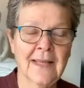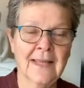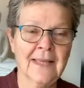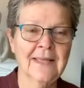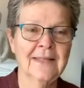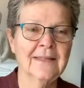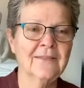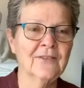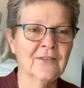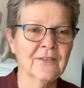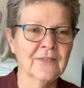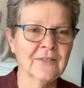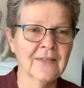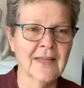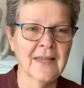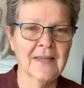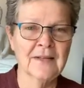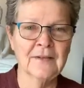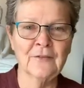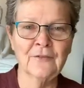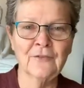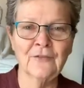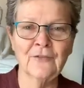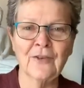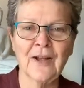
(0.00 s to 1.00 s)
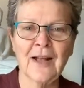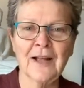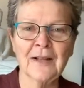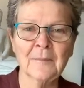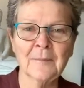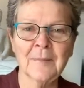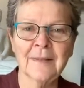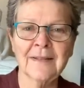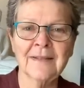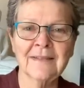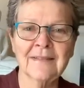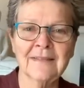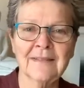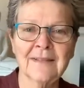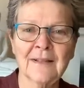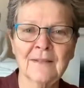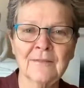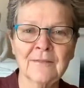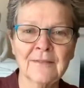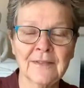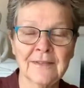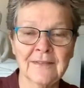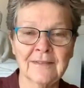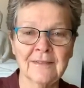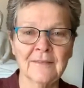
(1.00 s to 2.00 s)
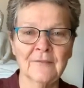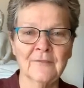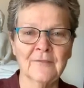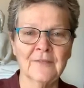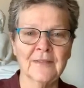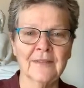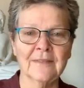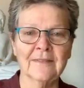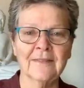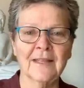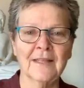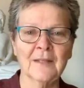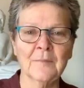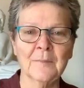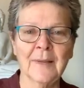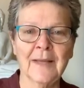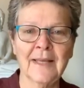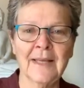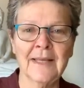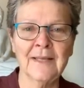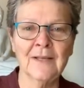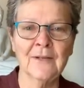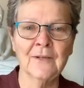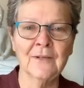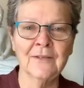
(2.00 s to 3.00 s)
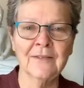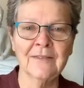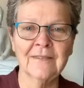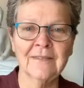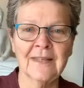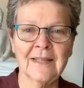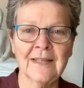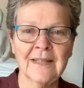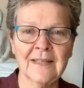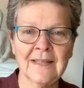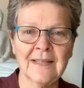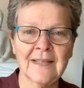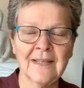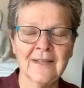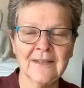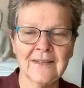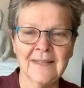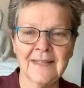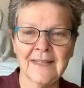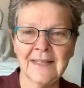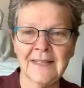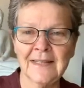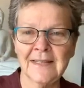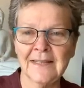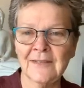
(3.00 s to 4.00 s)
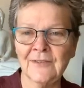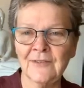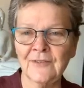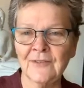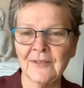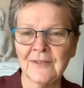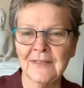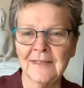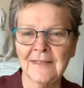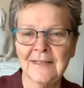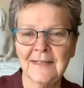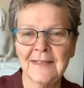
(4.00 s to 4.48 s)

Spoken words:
and just kind of shock myself because it feels like my hair is standing on edge.